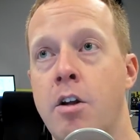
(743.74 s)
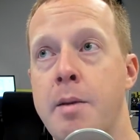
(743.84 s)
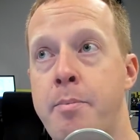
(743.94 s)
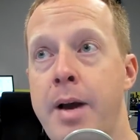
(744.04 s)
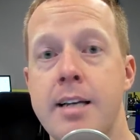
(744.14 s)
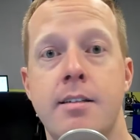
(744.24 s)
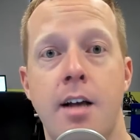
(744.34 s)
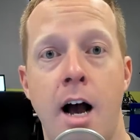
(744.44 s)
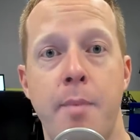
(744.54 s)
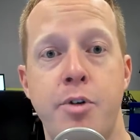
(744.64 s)
best
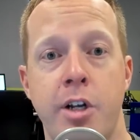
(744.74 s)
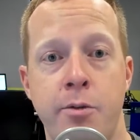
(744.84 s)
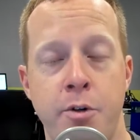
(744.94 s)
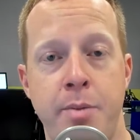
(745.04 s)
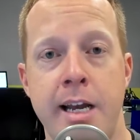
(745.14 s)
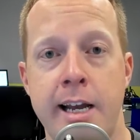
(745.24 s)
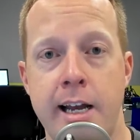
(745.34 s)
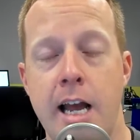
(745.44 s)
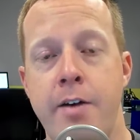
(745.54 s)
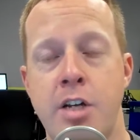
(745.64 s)
option would be
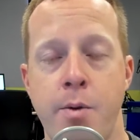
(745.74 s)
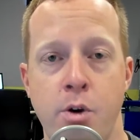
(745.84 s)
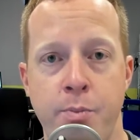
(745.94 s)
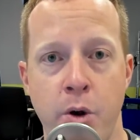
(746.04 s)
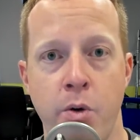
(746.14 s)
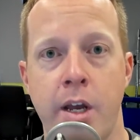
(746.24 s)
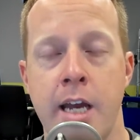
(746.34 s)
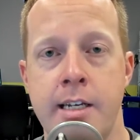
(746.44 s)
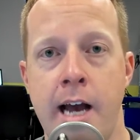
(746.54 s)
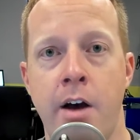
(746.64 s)
every time you reboot,
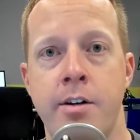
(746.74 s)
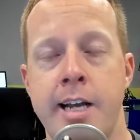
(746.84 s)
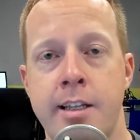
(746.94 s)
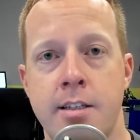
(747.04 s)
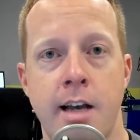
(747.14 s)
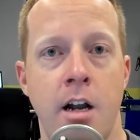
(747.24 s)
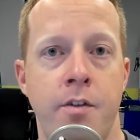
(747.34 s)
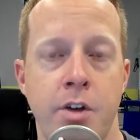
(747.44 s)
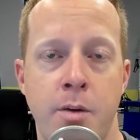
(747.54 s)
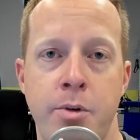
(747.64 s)
get down, take the side
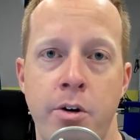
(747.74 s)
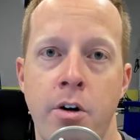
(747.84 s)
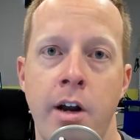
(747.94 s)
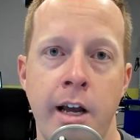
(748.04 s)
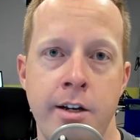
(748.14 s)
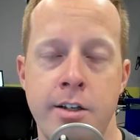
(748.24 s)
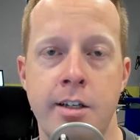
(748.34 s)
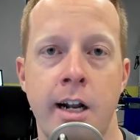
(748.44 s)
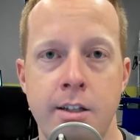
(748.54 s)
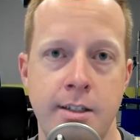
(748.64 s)
off the computer, and
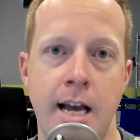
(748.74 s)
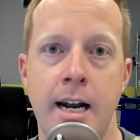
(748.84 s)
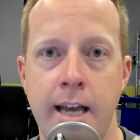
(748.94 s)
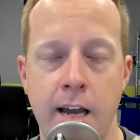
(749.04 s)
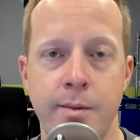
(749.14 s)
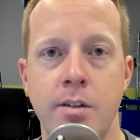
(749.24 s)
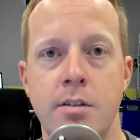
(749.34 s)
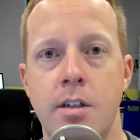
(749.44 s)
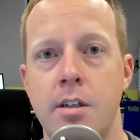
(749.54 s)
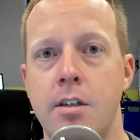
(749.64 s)
disconnect the SATA cable
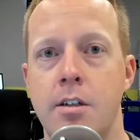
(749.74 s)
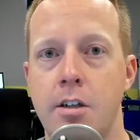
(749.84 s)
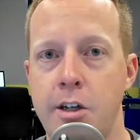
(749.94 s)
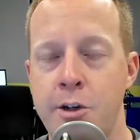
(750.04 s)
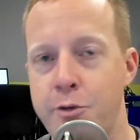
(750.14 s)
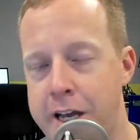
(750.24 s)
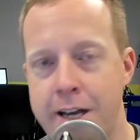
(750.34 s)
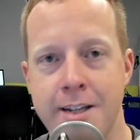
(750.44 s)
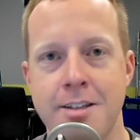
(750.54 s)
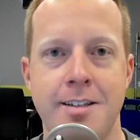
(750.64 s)
and
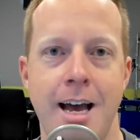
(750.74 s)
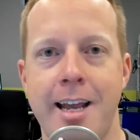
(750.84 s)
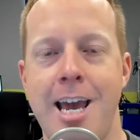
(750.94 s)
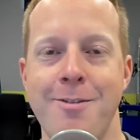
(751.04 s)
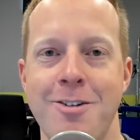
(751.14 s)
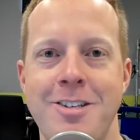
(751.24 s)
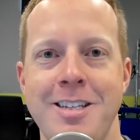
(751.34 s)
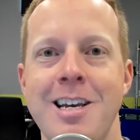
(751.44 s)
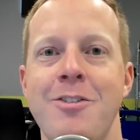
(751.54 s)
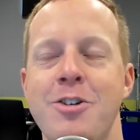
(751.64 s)
reconnect the SATA cable to
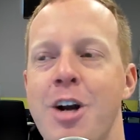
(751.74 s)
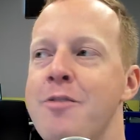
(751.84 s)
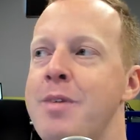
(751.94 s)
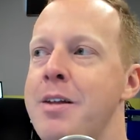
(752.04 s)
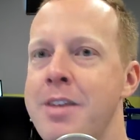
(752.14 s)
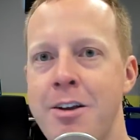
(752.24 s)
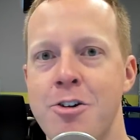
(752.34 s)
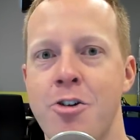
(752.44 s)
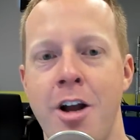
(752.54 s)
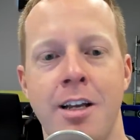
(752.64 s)
the other drive. But I think you're
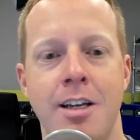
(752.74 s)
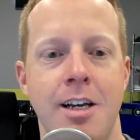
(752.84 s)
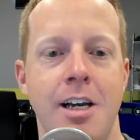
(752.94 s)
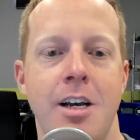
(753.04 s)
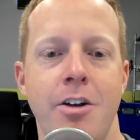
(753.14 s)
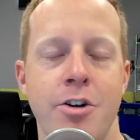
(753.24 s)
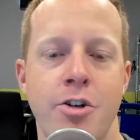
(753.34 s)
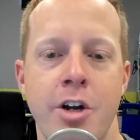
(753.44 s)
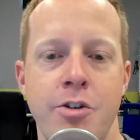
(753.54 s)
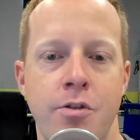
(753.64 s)
trying
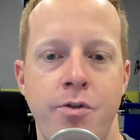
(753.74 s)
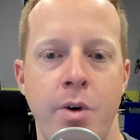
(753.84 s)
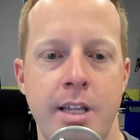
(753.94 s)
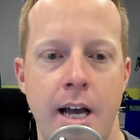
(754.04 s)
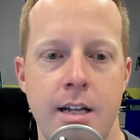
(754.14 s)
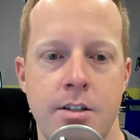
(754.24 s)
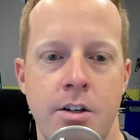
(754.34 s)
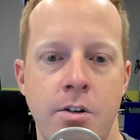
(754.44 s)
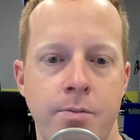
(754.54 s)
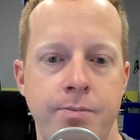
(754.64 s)
to avoid that.
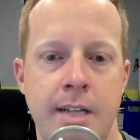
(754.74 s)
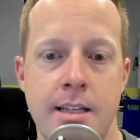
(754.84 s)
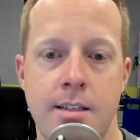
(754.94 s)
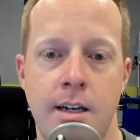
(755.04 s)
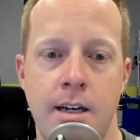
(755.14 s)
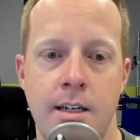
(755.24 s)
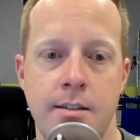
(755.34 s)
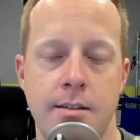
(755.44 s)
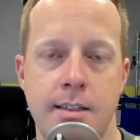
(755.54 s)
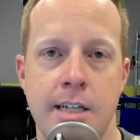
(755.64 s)
So that's what
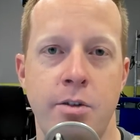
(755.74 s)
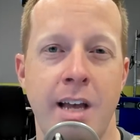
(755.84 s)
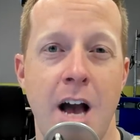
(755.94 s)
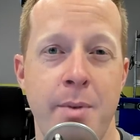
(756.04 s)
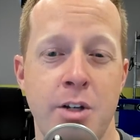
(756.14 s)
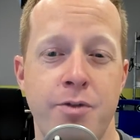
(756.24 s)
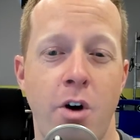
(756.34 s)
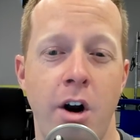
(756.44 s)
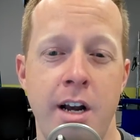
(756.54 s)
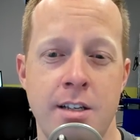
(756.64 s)
we got. But as
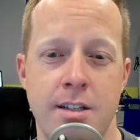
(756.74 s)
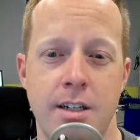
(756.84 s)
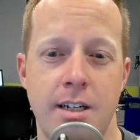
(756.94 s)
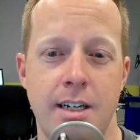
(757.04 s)
far as,